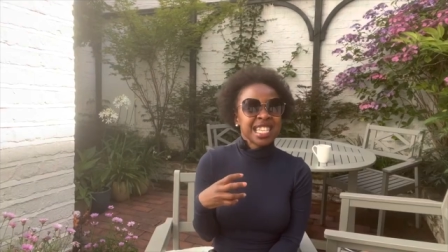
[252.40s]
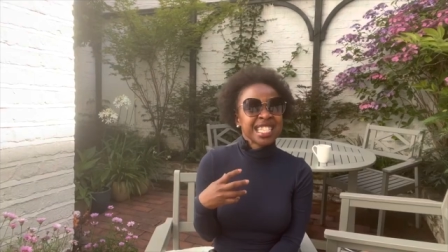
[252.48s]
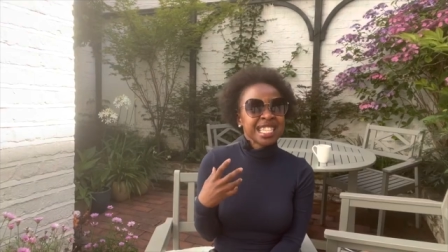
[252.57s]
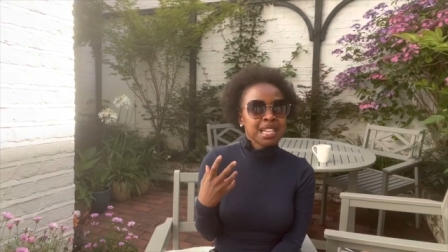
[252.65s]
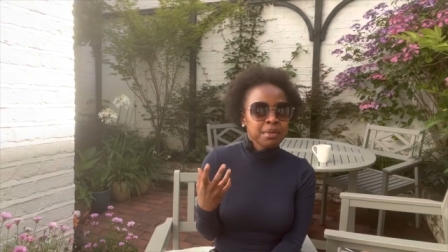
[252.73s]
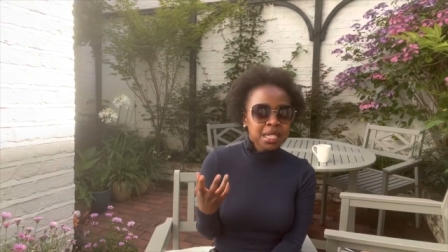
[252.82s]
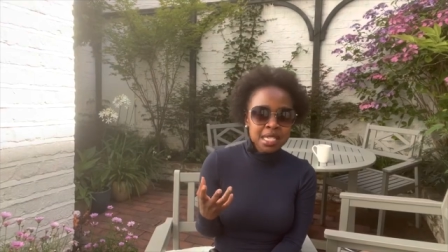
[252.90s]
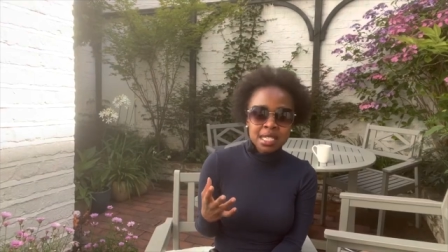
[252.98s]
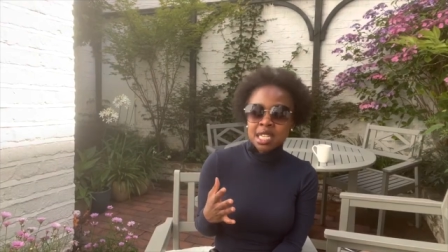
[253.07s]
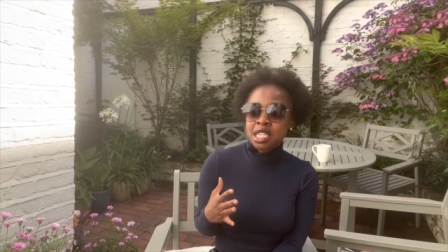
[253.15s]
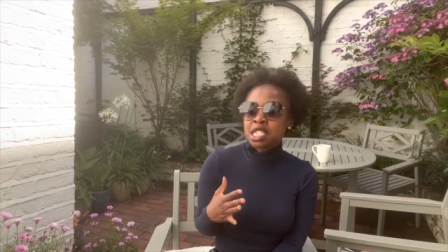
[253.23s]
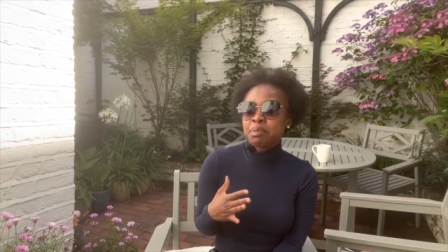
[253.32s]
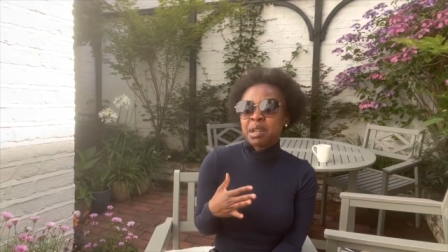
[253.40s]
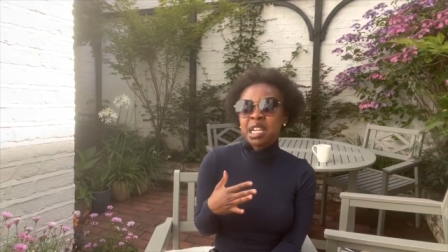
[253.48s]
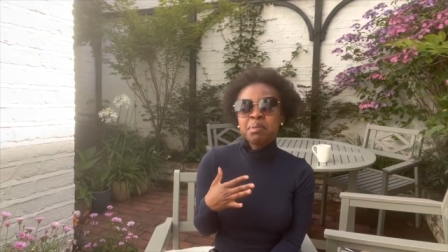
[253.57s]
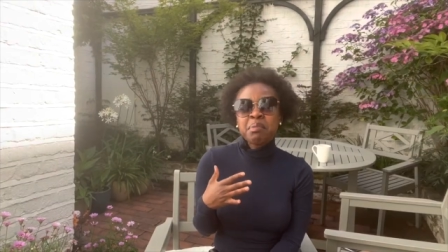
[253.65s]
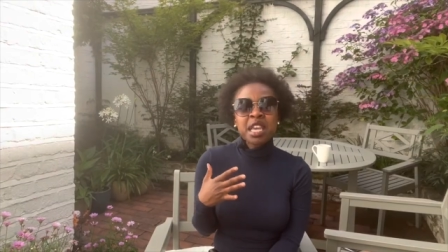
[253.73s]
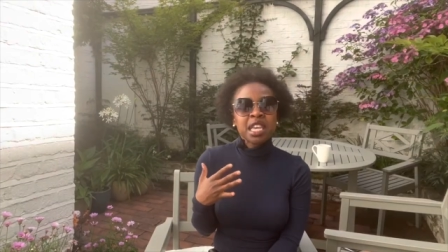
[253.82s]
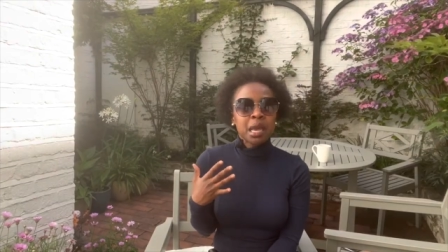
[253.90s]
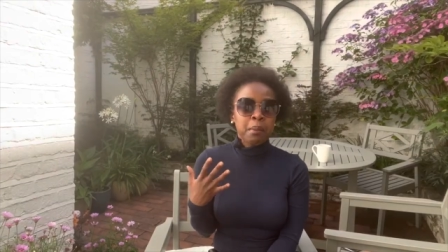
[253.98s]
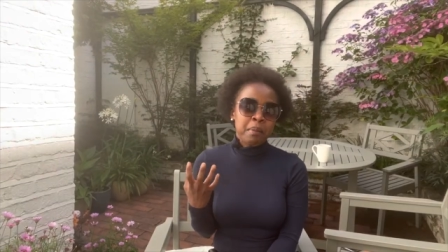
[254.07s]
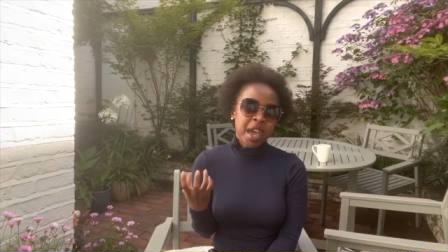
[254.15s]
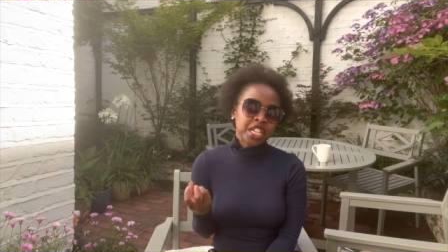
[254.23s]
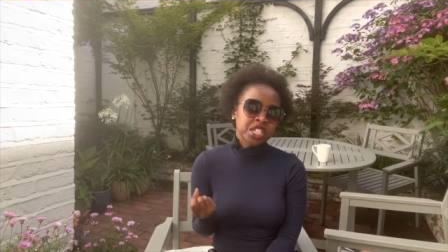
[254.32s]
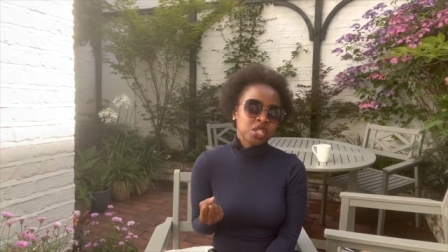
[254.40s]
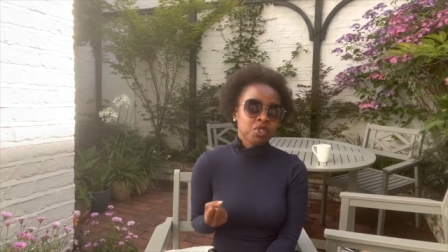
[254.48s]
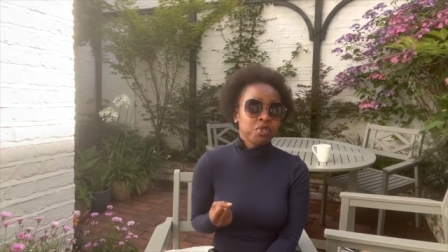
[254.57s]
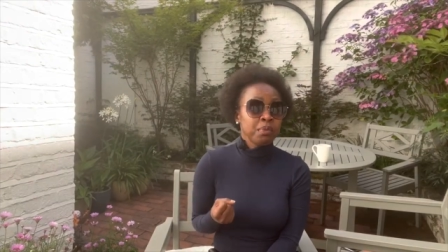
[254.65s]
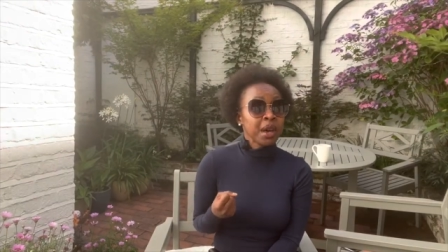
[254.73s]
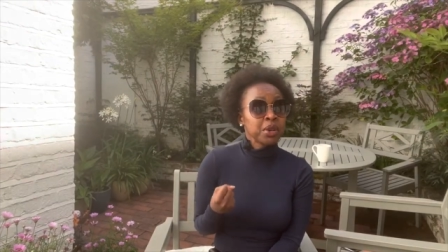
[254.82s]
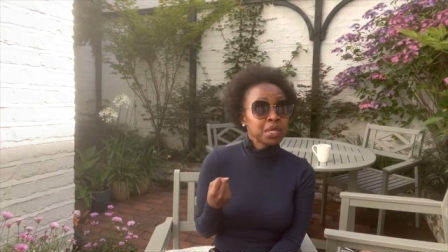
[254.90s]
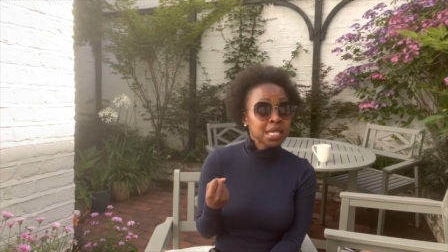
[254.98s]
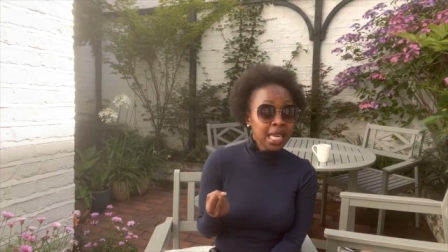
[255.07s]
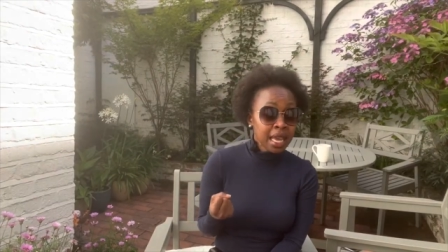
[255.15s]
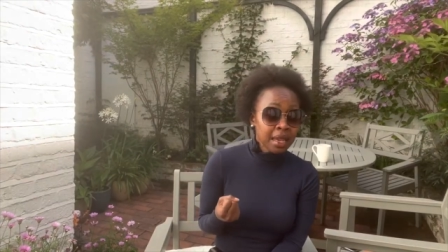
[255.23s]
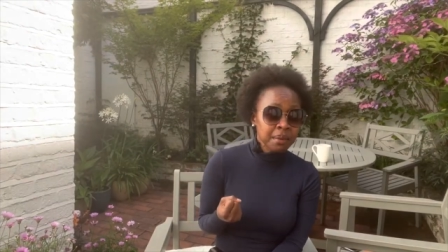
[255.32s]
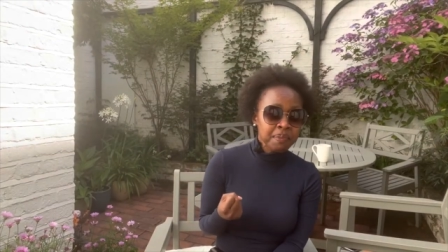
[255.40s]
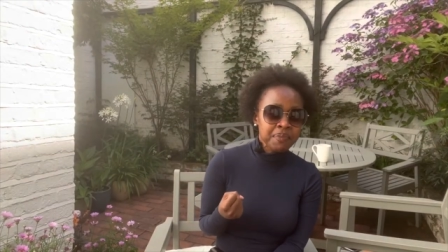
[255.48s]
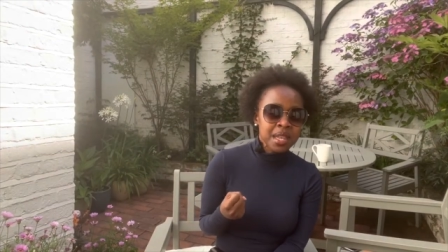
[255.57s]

is limited they're typically making batches of about 10